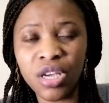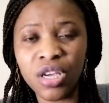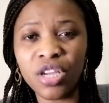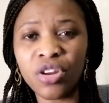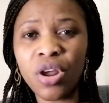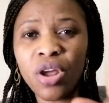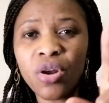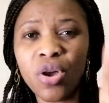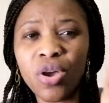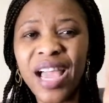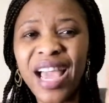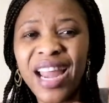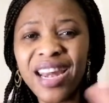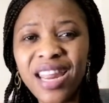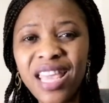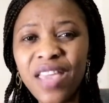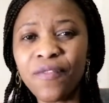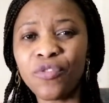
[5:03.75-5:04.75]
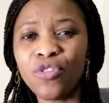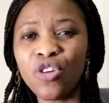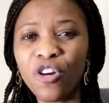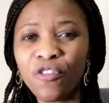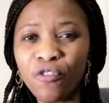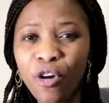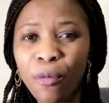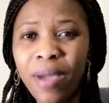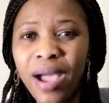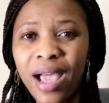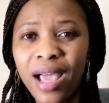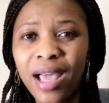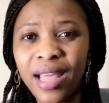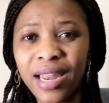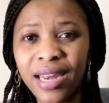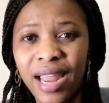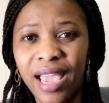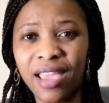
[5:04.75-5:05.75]
You don't longer live your
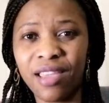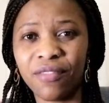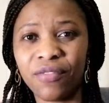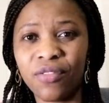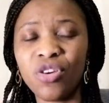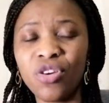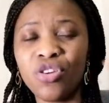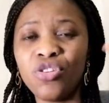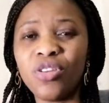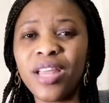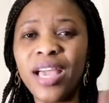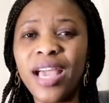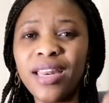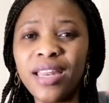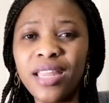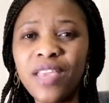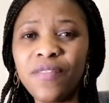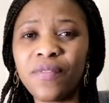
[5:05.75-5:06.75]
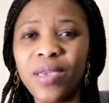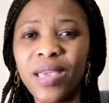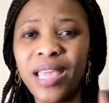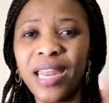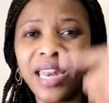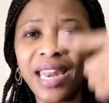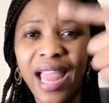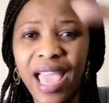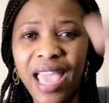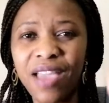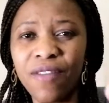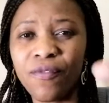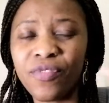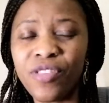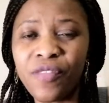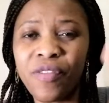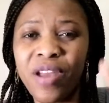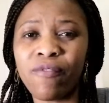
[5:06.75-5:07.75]
former life. You now live a
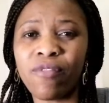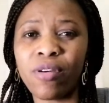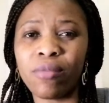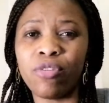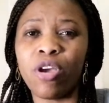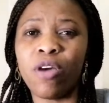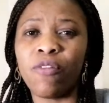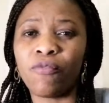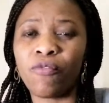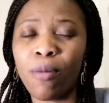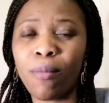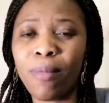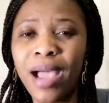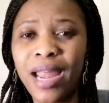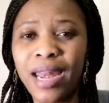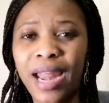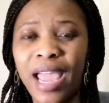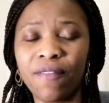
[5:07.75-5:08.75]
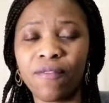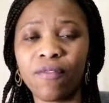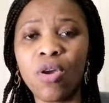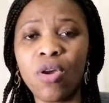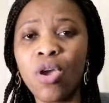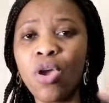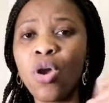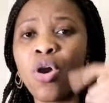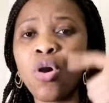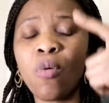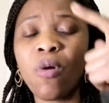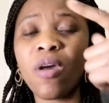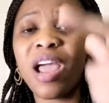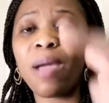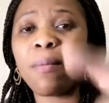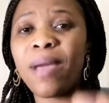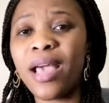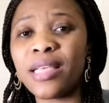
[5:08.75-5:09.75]
life different from your former life. What
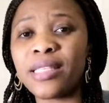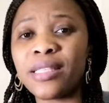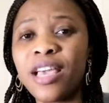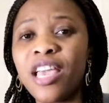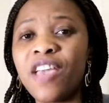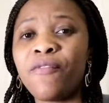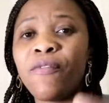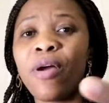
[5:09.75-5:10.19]
am I saying?